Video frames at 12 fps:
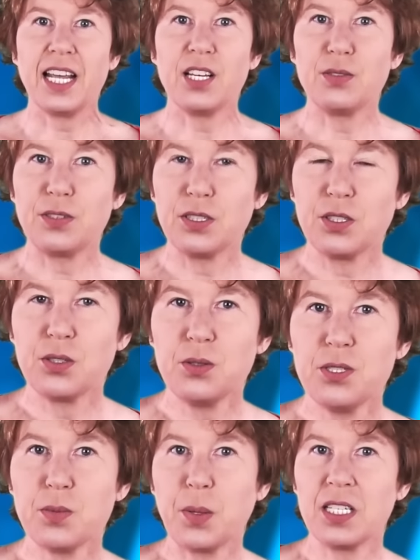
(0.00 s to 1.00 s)
If you
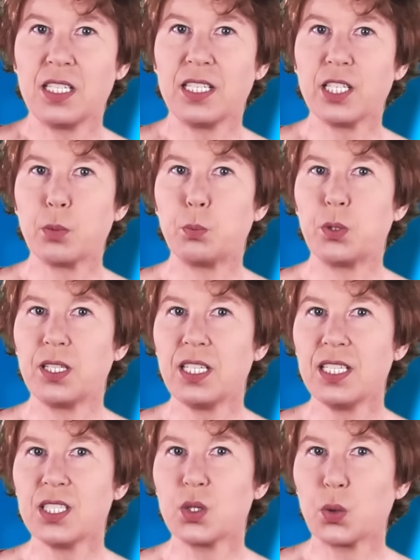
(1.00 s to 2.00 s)
use my link
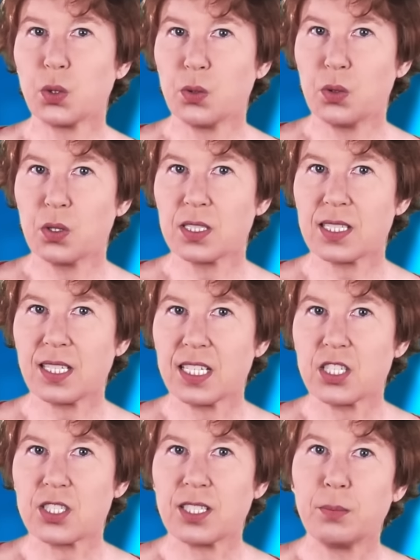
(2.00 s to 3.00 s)

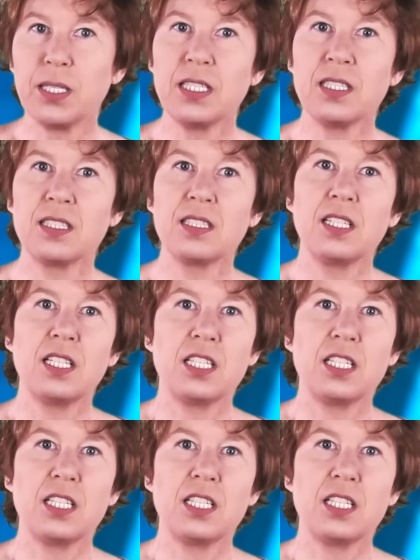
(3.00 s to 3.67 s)
brilliant.org/Sabine,